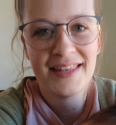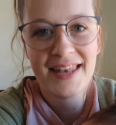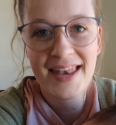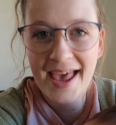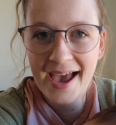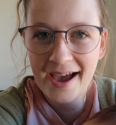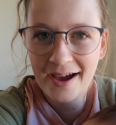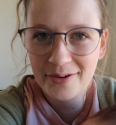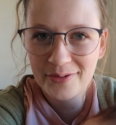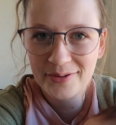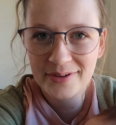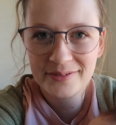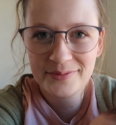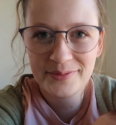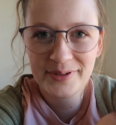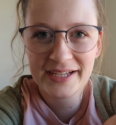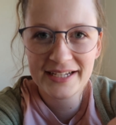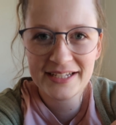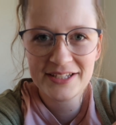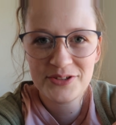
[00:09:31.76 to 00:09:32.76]
Now,
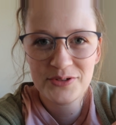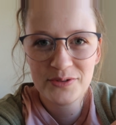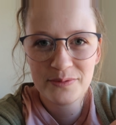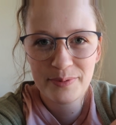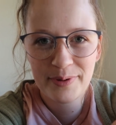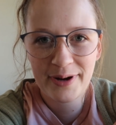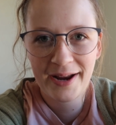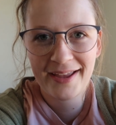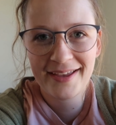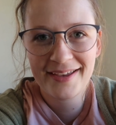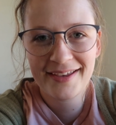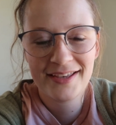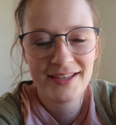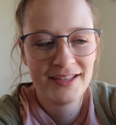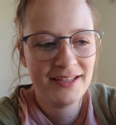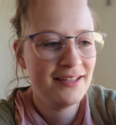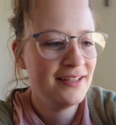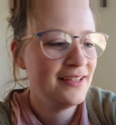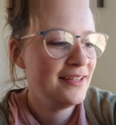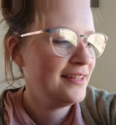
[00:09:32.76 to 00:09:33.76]
we're gonna do a prank.
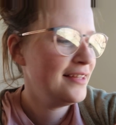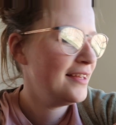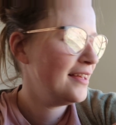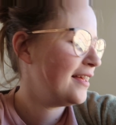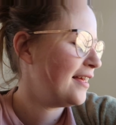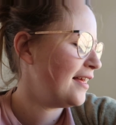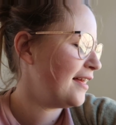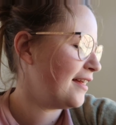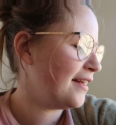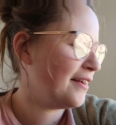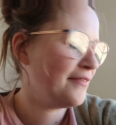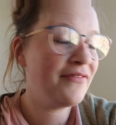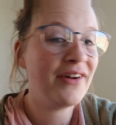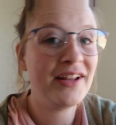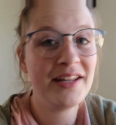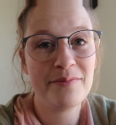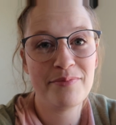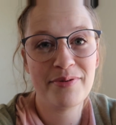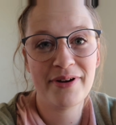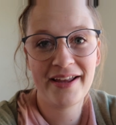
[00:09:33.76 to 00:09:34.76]
A
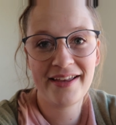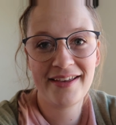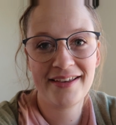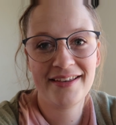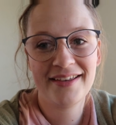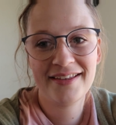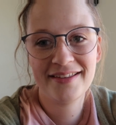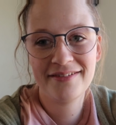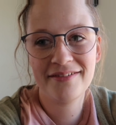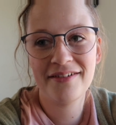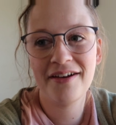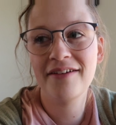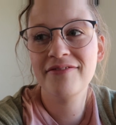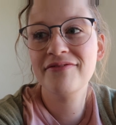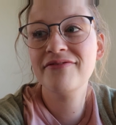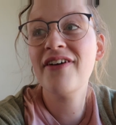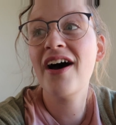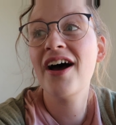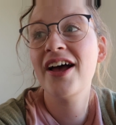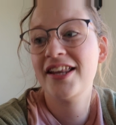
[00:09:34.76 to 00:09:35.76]
funny prank. A
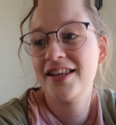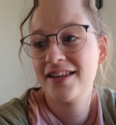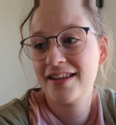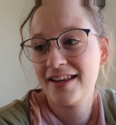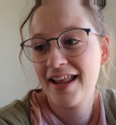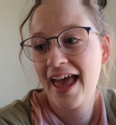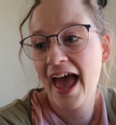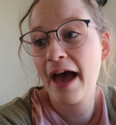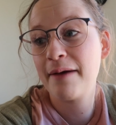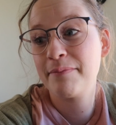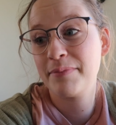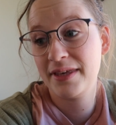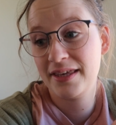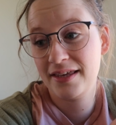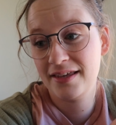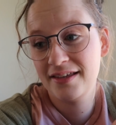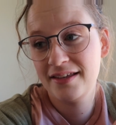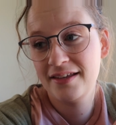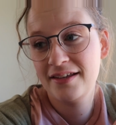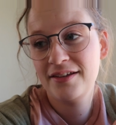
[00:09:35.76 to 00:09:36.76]
fun, happy,
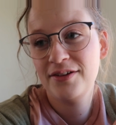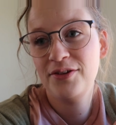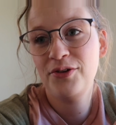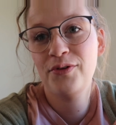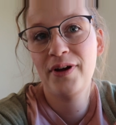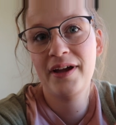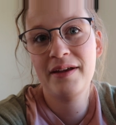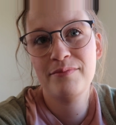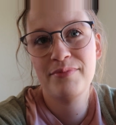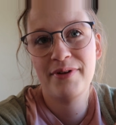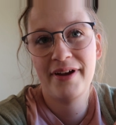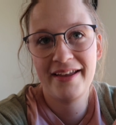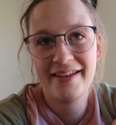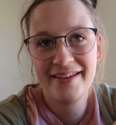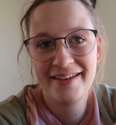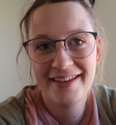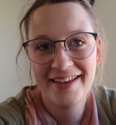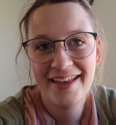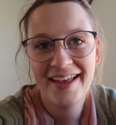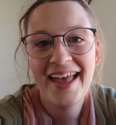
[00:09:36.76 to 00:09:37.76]
great
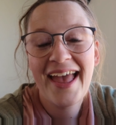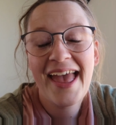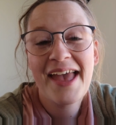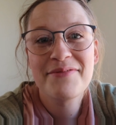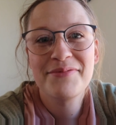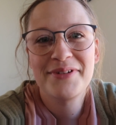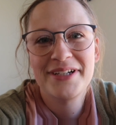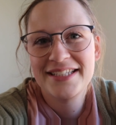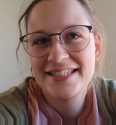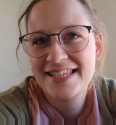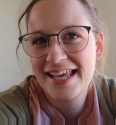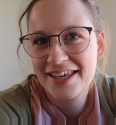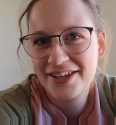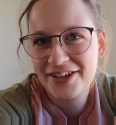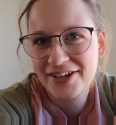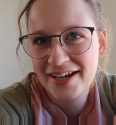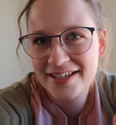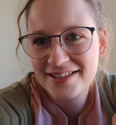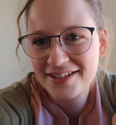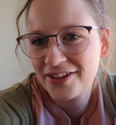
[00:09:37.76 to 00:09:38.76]
prank. And we're gonna take
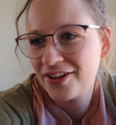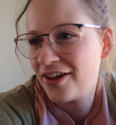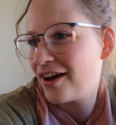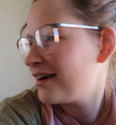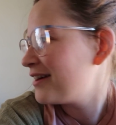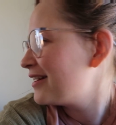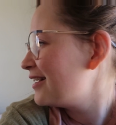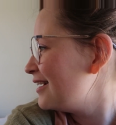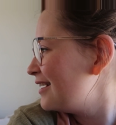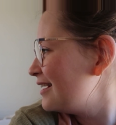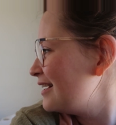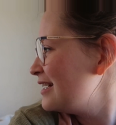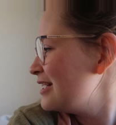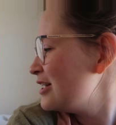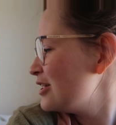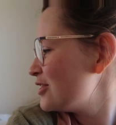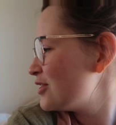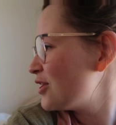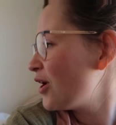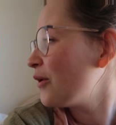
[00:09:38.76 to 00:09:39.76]
you guys along.
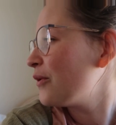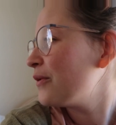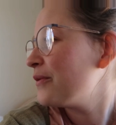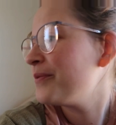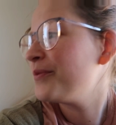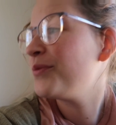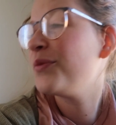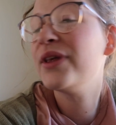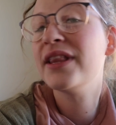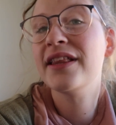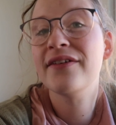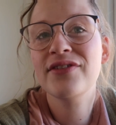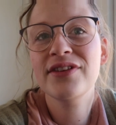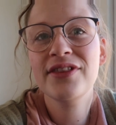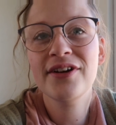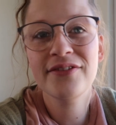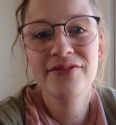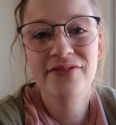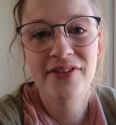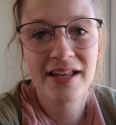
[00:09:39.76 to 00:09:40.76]
So, we live
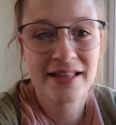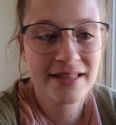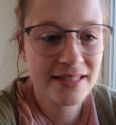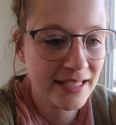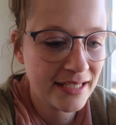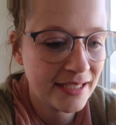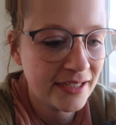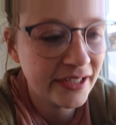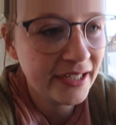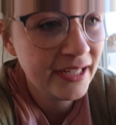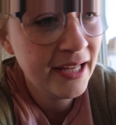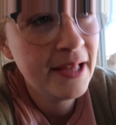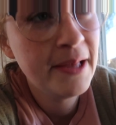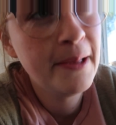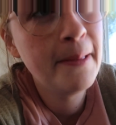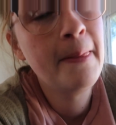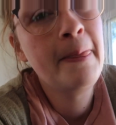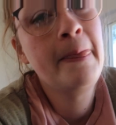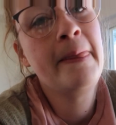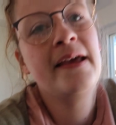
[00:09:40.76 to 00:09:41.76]
with our friends here
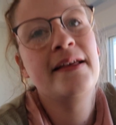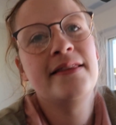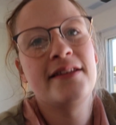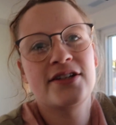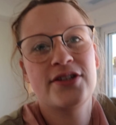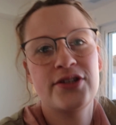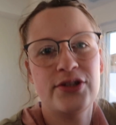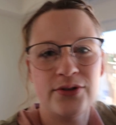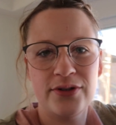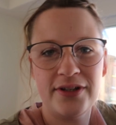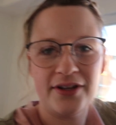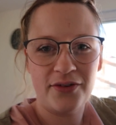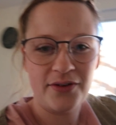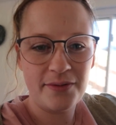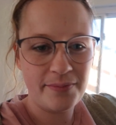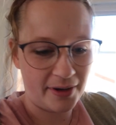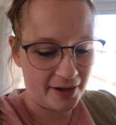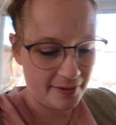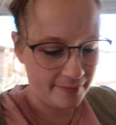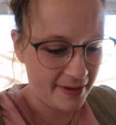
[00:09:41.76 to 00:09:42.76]
in their studio
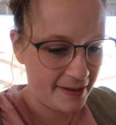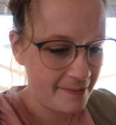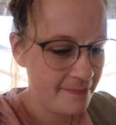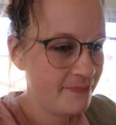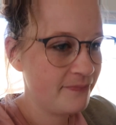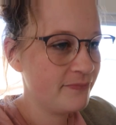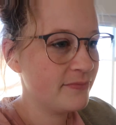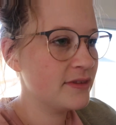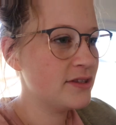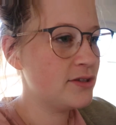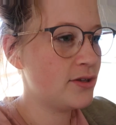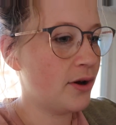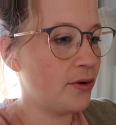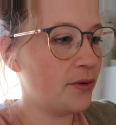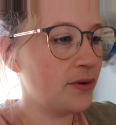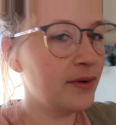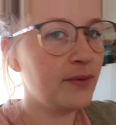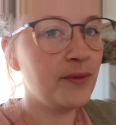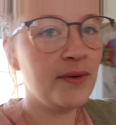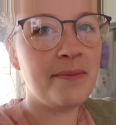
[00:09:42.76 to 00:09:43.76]
apartment.
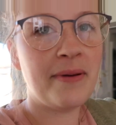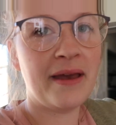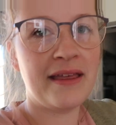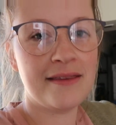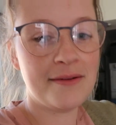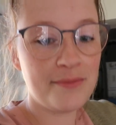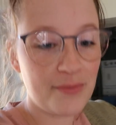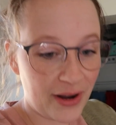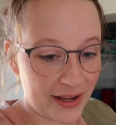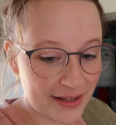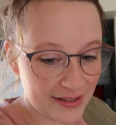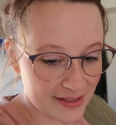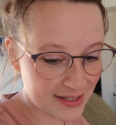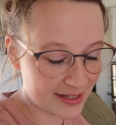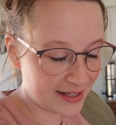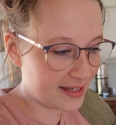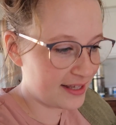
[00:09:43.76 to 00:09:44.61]
So, we pay them rent.